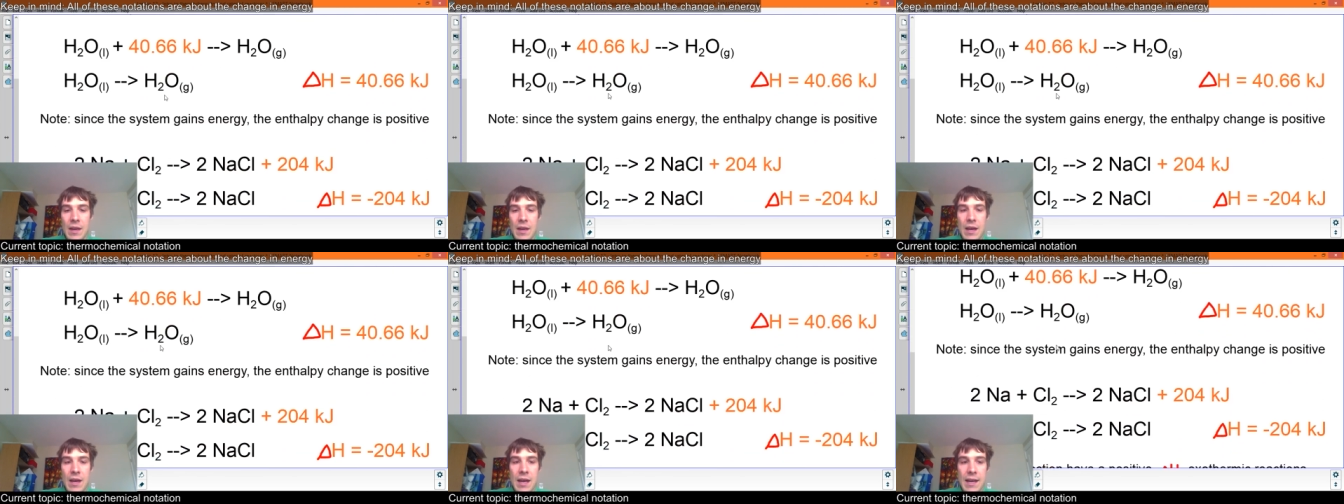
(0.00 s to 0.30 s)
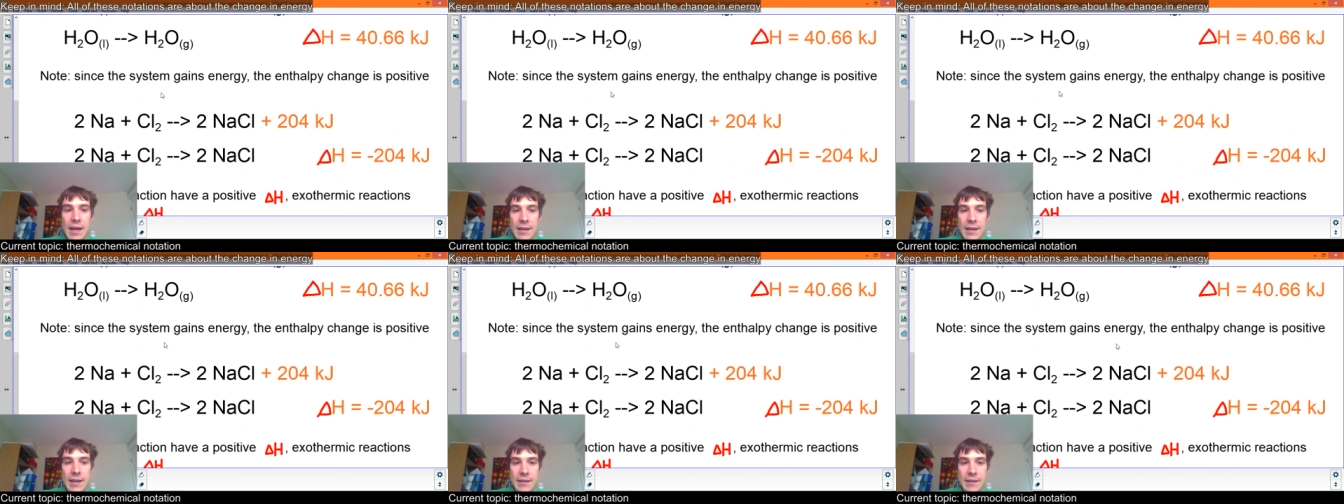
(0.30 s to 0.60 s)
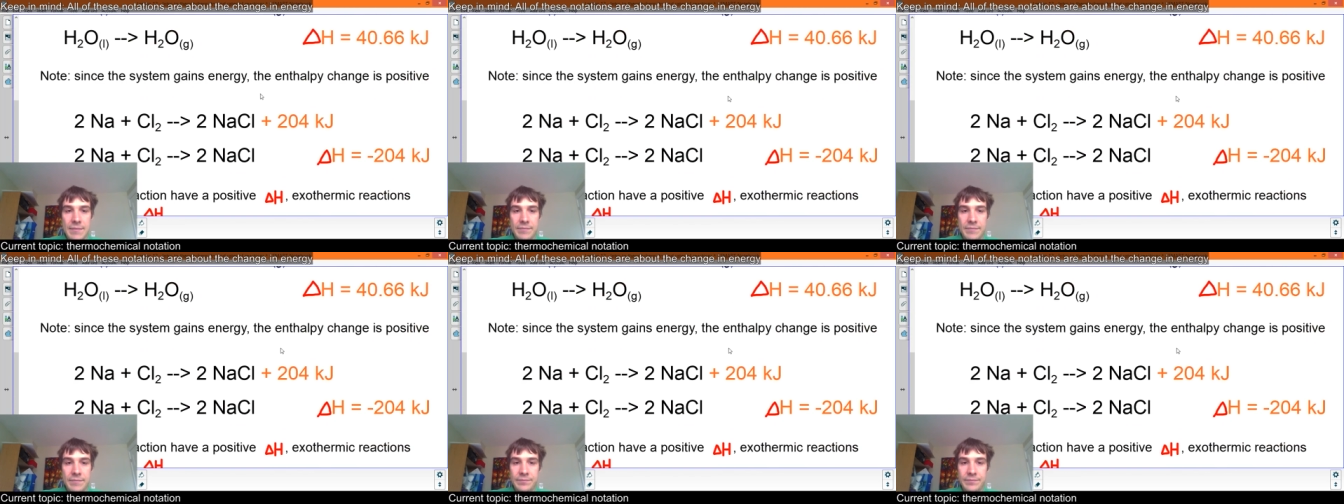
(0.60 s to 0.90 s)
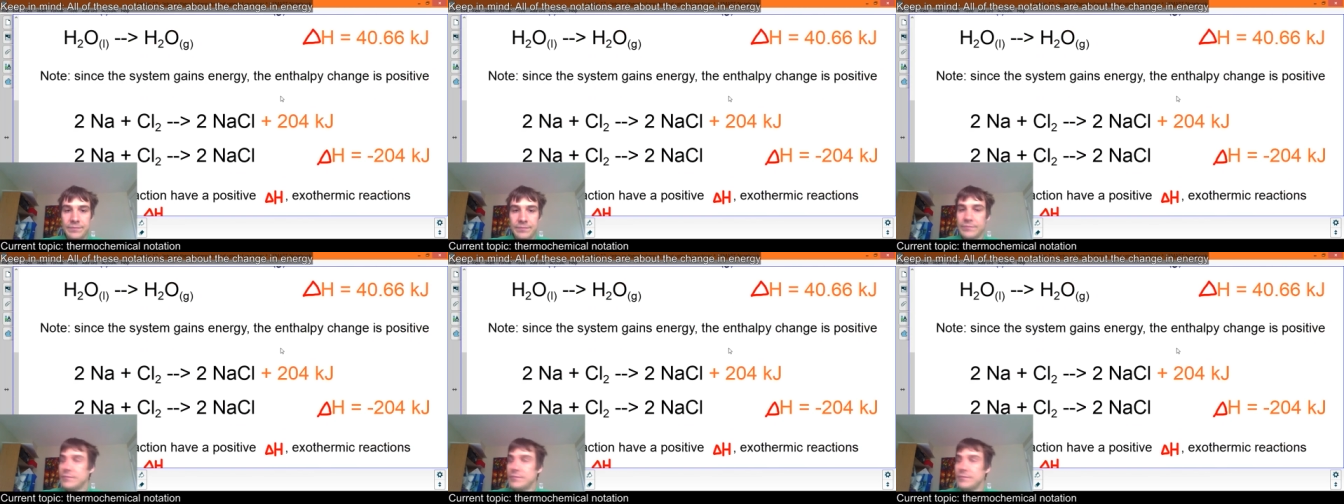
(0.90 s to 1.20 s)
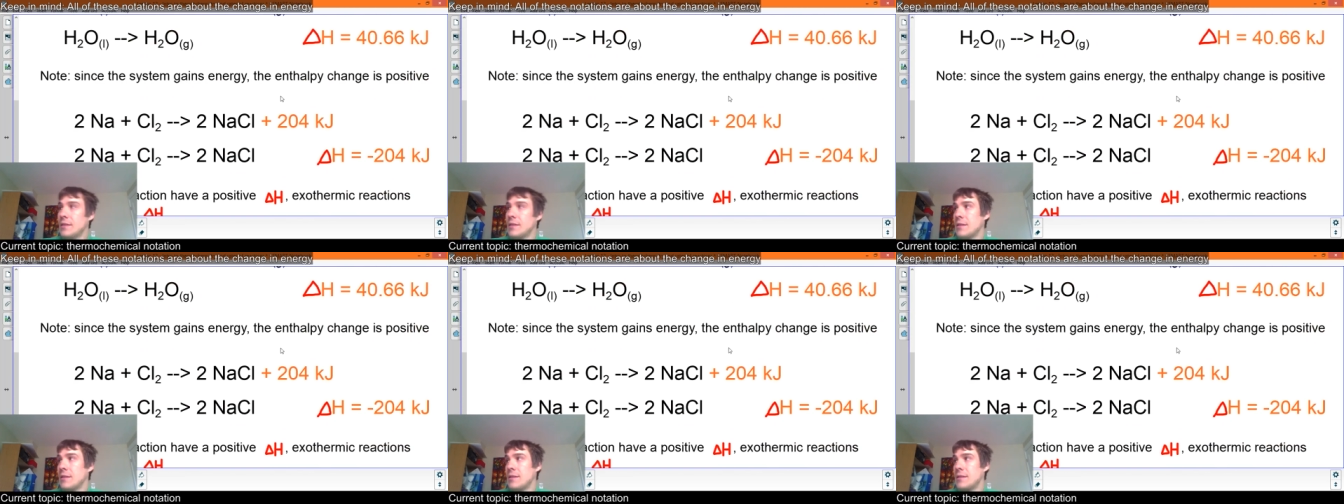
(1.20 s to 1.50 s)
So
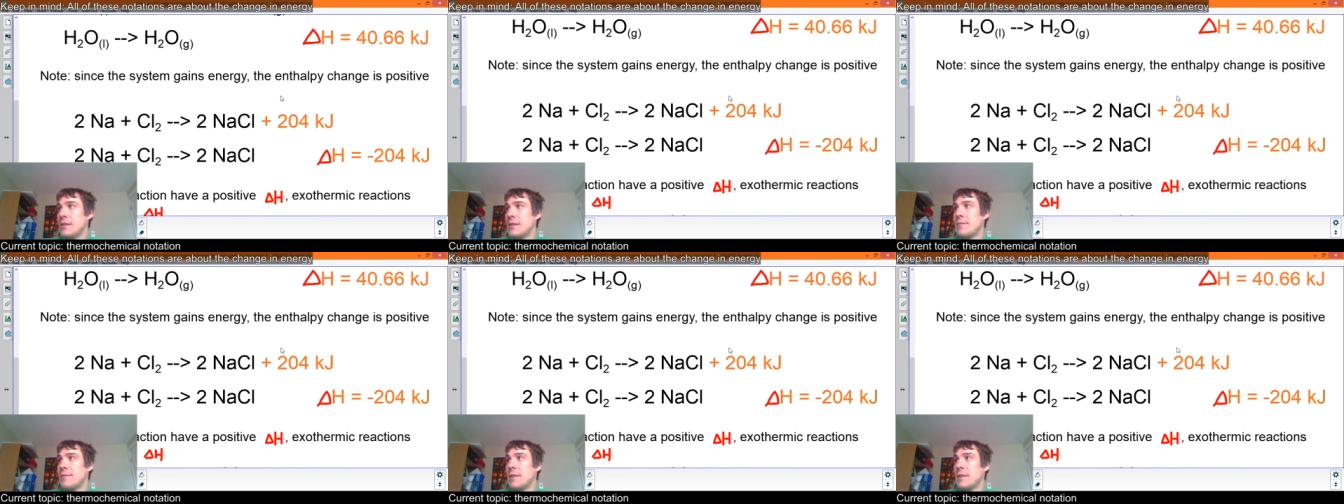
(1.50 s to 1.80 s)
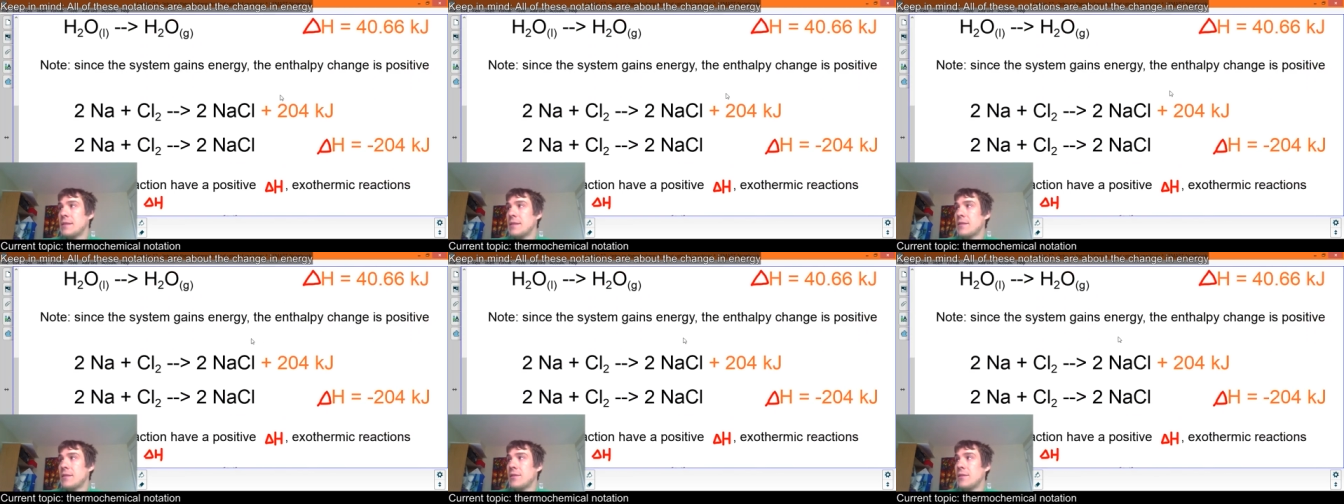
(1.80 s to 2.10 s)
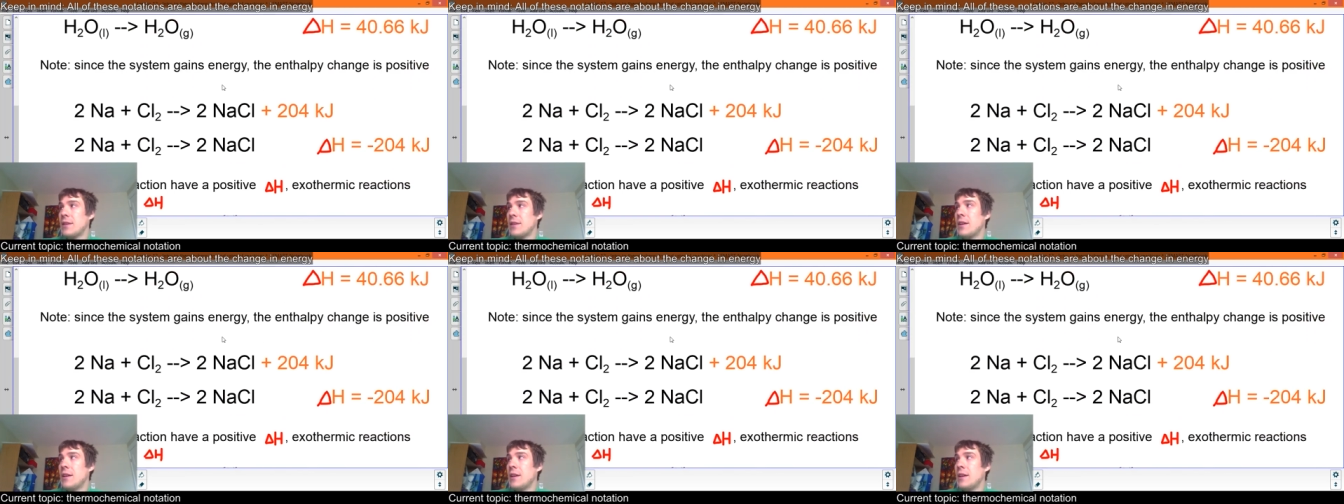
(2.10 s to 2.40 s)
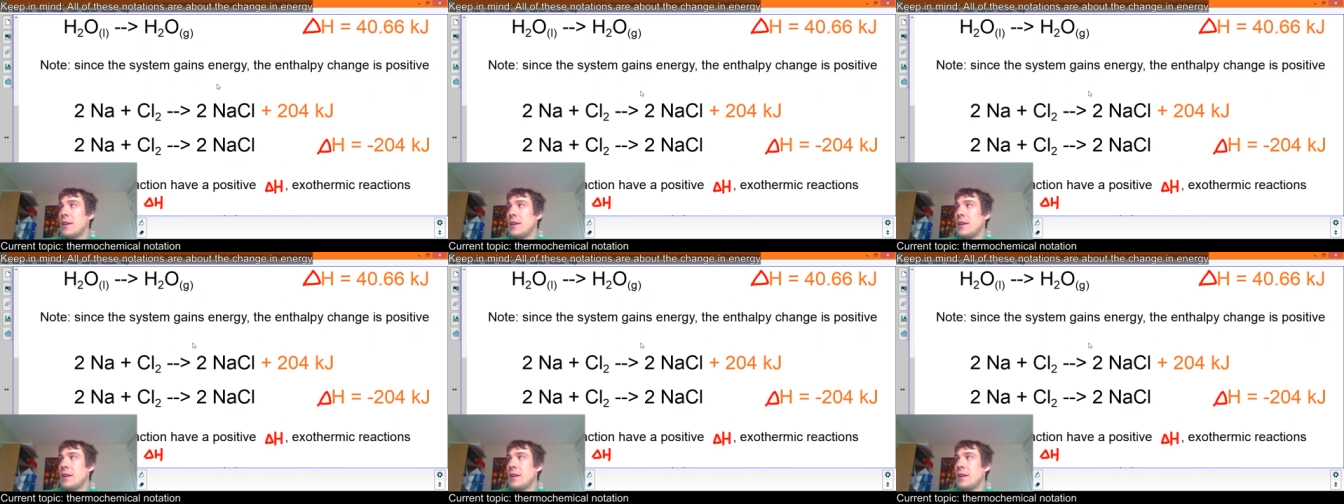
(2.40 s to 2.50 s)
the system gains energy.